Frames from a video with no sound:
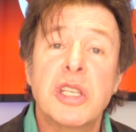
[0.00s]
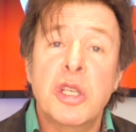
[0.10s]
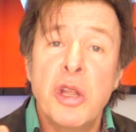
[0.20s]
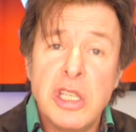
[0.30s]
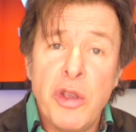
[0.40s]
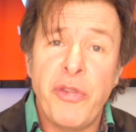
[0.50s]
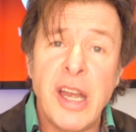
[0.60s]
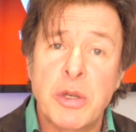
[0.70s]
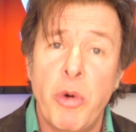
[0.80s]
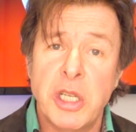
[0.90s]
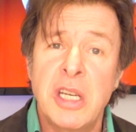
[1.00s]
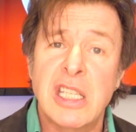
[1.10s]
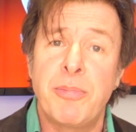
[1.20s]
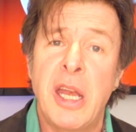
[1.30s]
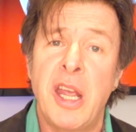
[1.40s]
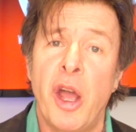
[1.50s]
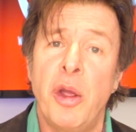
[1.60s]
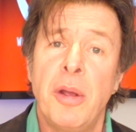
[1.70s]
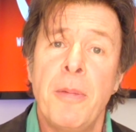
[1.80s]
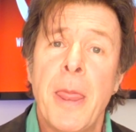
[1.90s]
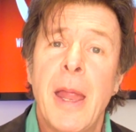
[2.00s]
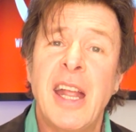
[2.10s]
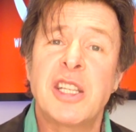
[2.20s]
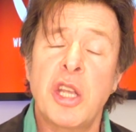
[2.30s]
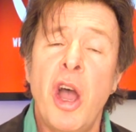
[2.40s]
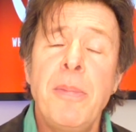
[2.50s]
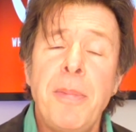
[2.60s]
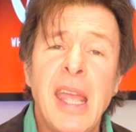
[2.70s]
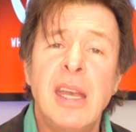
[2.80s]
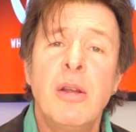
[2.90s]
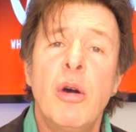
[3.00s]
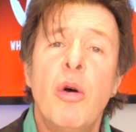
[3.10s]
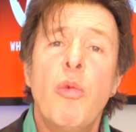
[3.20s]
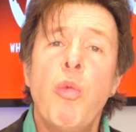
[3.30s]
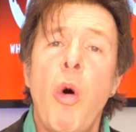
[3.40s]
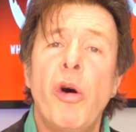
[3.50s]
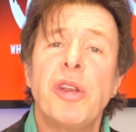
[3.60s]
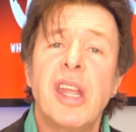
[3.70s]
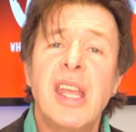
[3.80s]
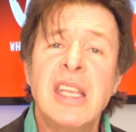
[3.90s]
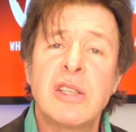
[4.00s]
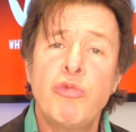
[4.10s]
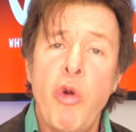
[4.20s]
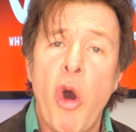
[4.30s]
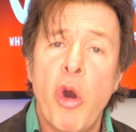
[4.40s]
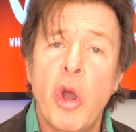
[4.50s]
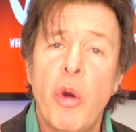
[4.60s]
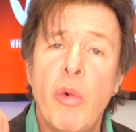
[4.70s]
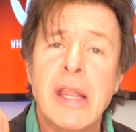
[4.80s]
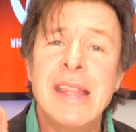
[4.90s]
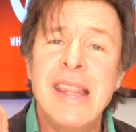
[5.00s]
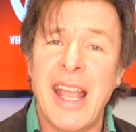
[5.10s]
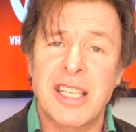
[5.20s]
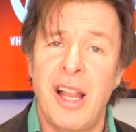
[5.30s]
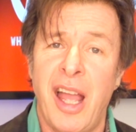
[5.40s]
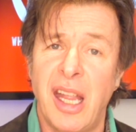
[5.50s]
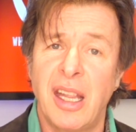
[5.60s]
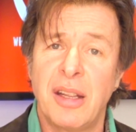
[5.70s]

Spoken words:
as soon as you finish watching this video, and type in what is wrong with Nestlé.